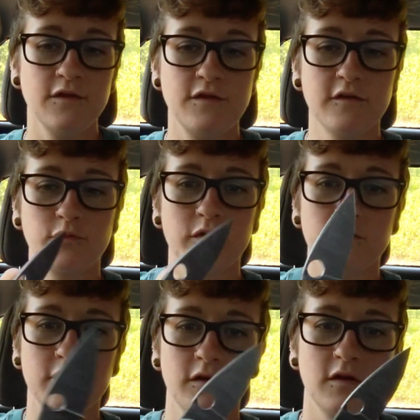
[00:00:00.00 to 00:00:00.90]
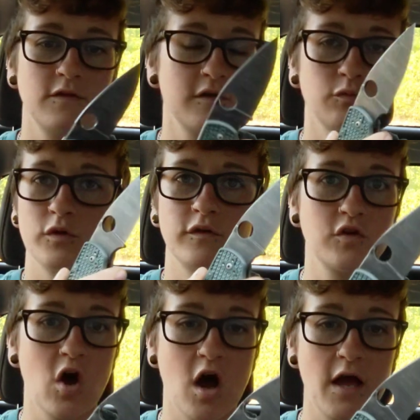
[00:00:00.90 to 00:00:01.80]
This one's this one's
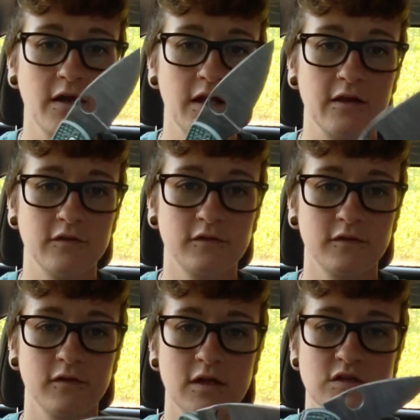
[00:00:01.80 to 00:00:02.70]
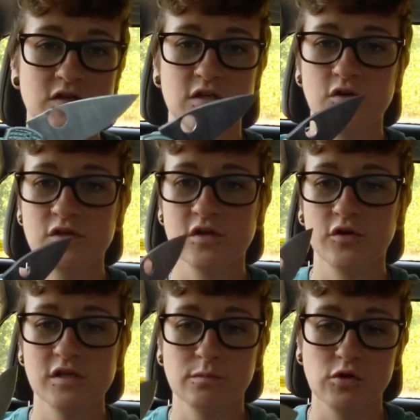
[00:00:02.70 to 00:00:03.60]
not. It's it's still
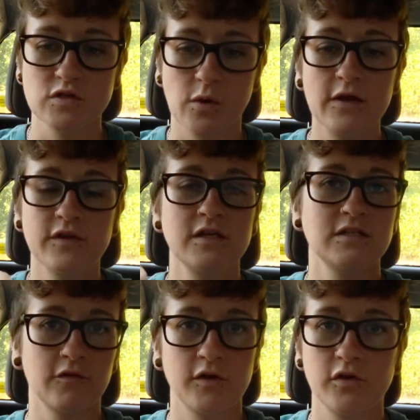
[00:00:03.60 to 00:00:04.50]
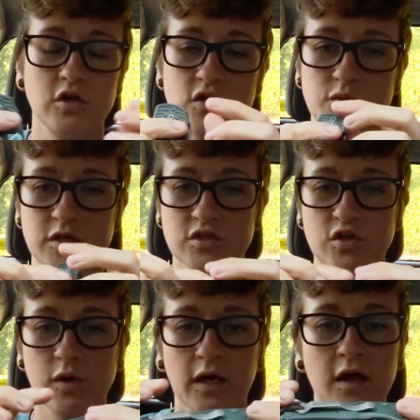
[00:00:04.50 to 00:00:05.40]
silky smooth. So Anthony definitely knows what he's
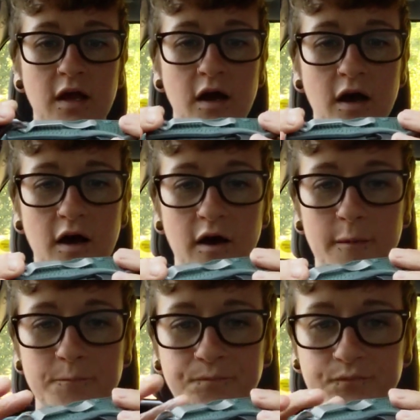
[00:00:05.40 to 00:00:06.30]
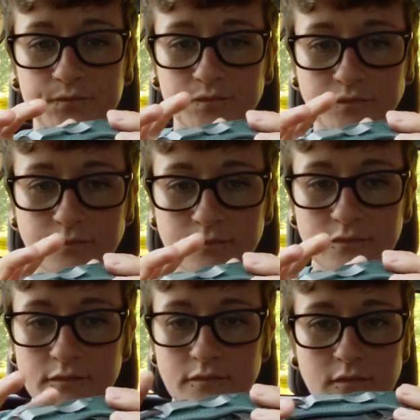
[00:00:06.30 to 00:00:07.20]
doing. Um,
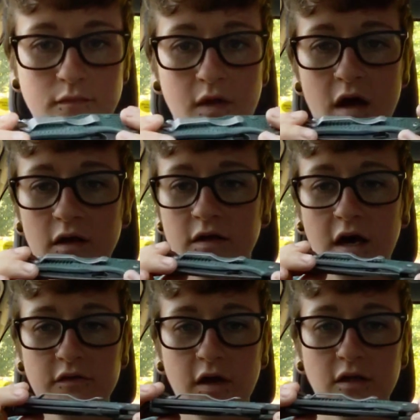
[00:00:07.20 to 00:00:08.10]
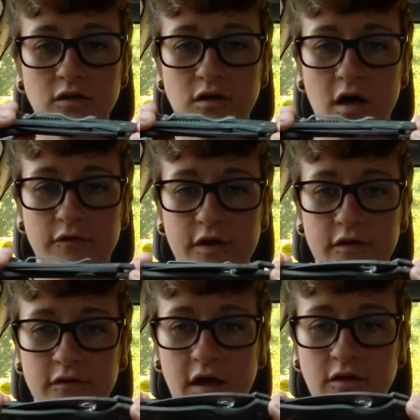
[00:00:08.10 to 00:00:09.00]
guys, I love
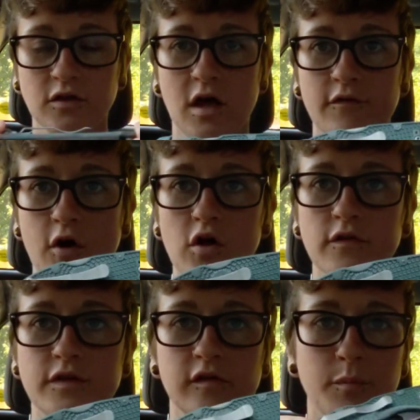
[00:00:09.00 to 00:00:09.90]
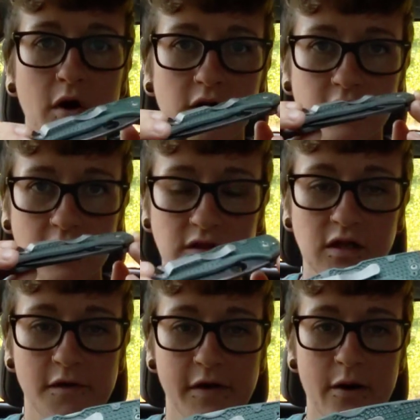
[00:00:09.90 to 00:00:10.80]
this. I love all of these mods. I
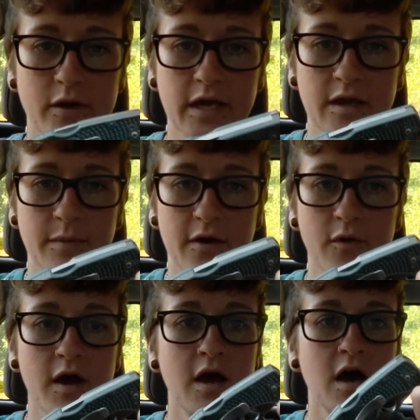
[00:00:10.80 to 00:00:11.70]
love how it came out.